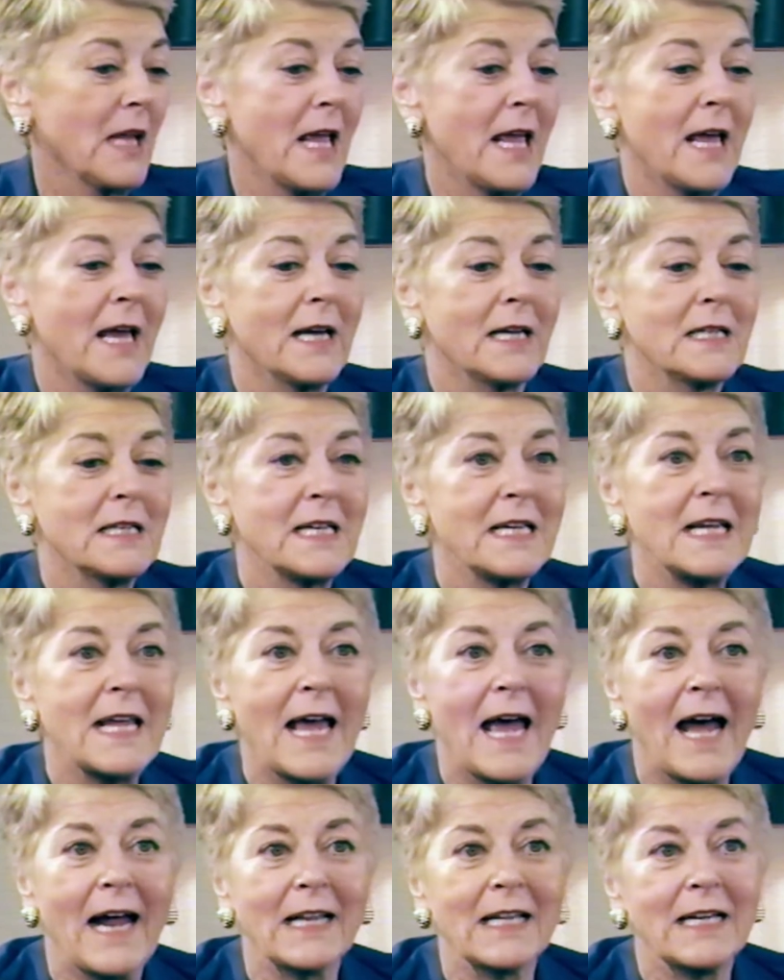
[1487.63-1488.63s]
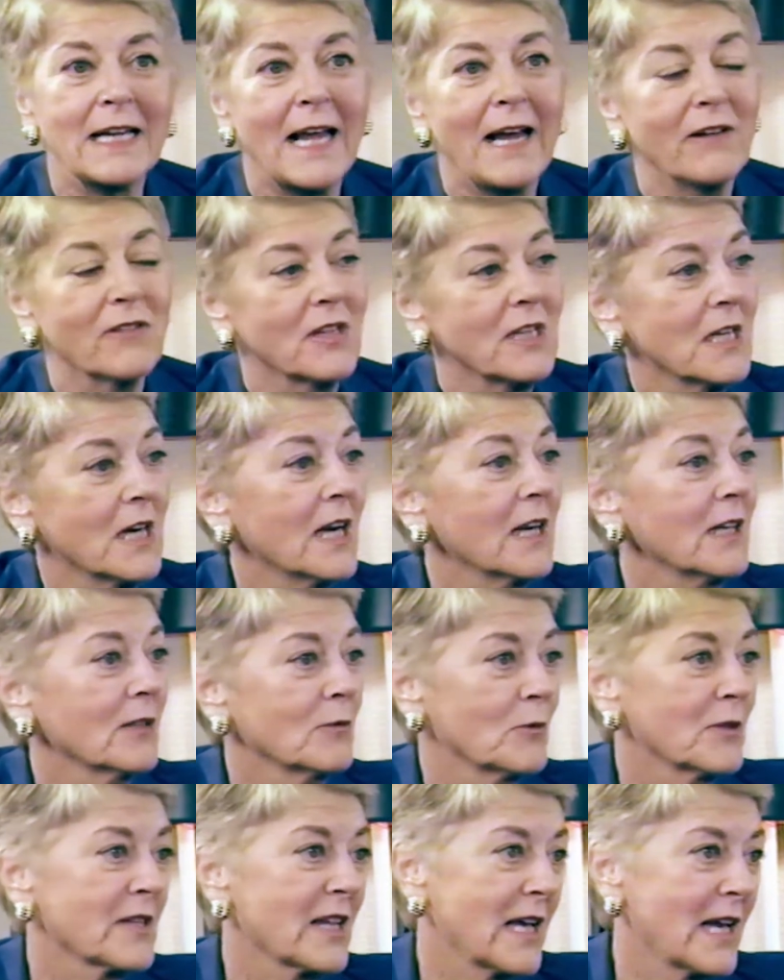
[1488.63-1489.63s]
and he had it out in the
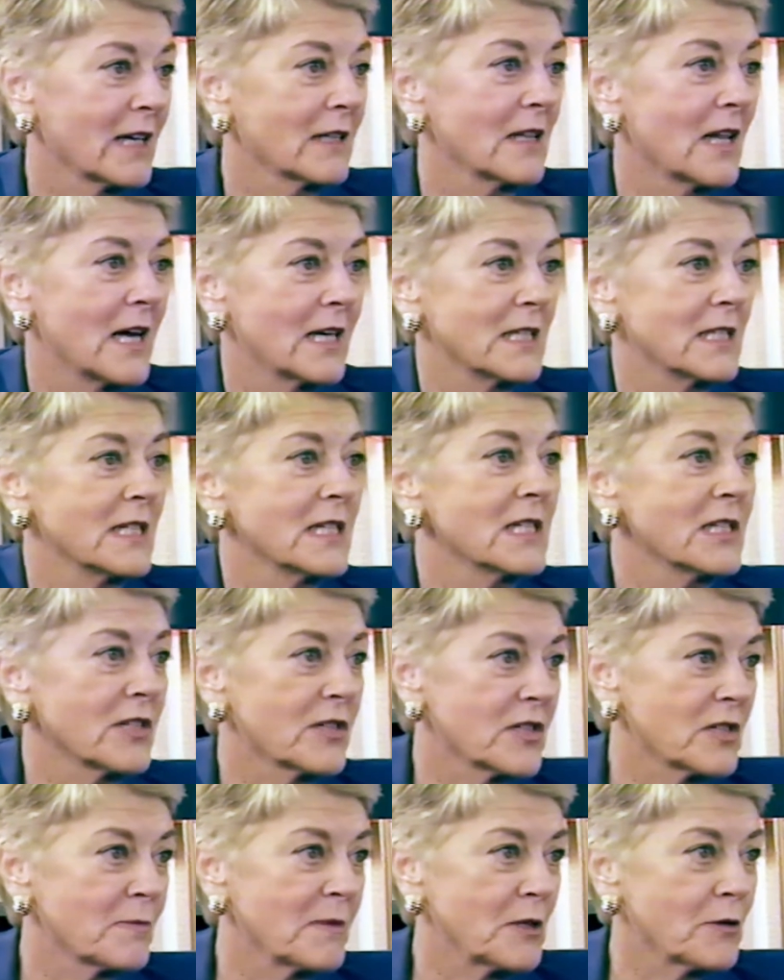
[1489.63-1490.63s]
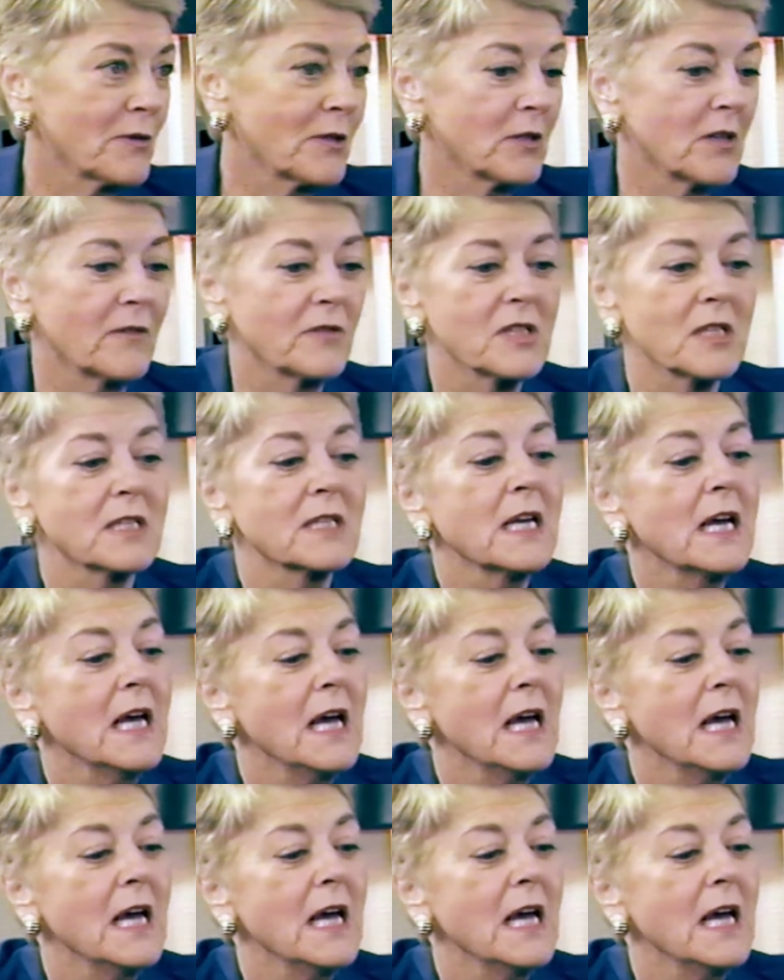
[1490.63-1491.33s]
island where they had a lot of distance between offices.